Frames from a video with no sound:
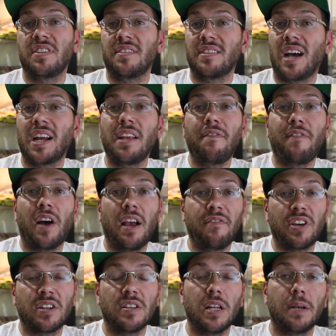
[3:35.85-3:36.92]
a
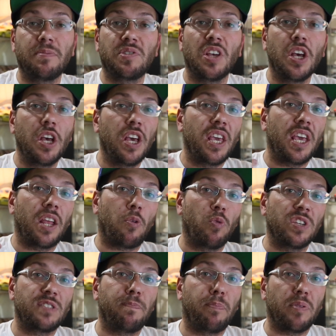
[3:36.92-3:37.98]
95 Eclipse. It
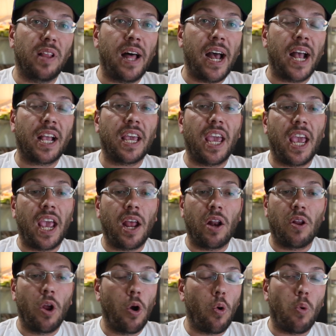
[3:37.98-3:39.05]
was black,
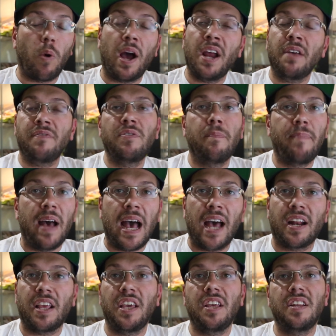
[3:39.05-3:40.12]
and right off the
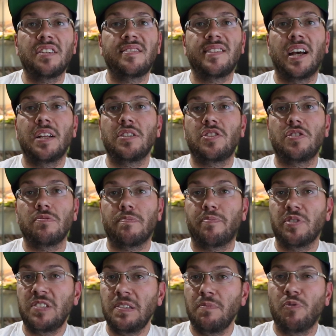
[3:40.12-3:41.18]
bat he decided to
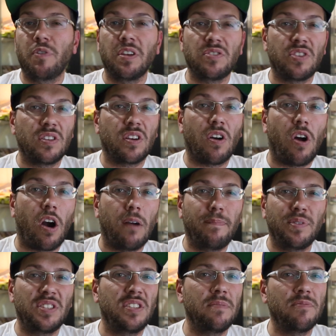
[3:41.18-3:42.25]
put some wheels on the car,
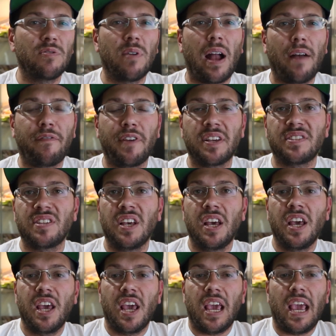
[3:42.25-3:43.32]
put some graphics,
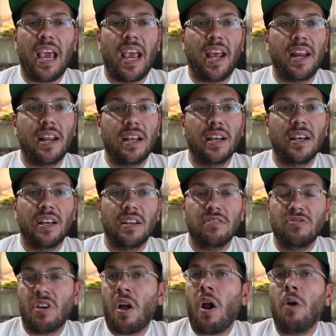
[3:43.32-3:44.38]
and
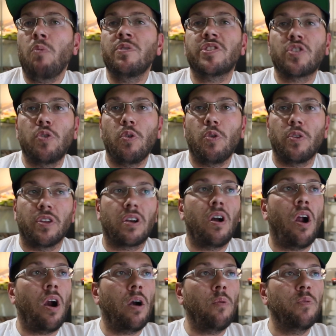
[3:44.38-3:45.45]
the car was cool. The
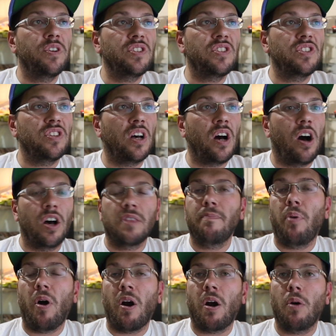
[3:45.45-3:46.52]
car was on
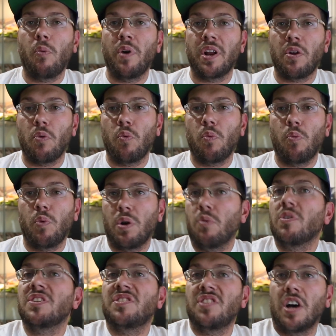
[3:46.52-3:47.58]
par with
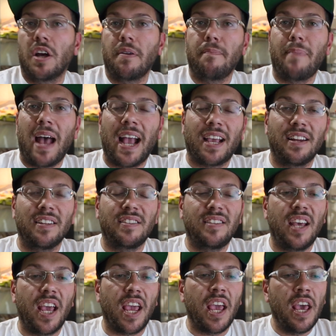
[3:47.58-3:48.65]
what was done back in the
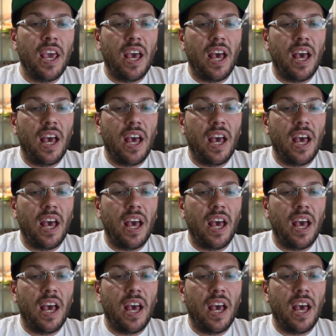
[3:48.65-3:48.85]
day.